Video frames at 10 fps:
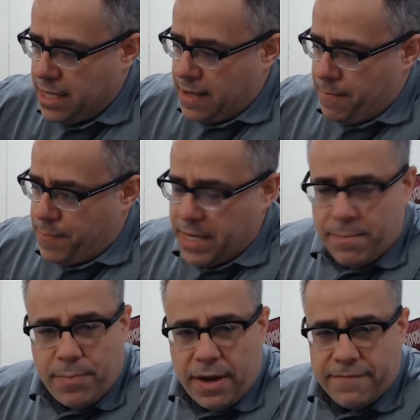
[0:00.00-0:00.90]
be
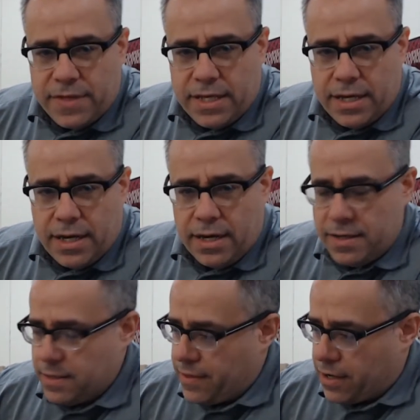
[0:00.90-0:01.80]
above
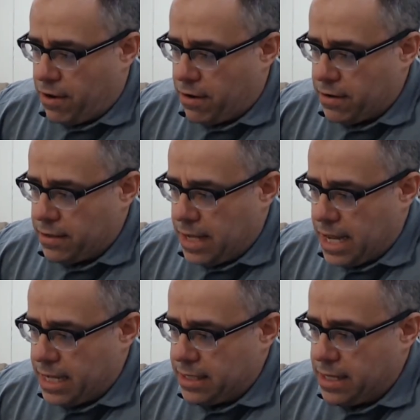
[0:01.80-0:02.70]
the card
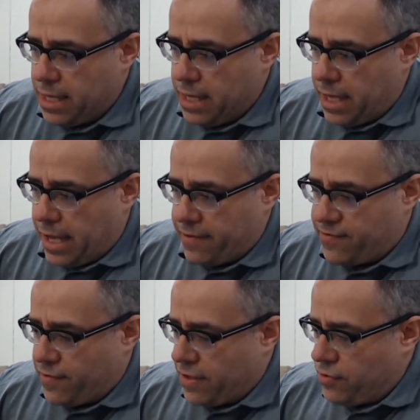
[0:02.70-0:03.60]
line, and
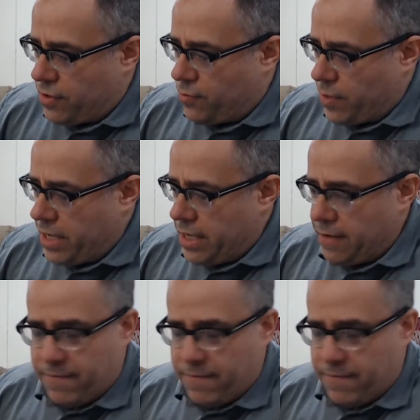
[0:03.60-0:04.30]
so that you could read it.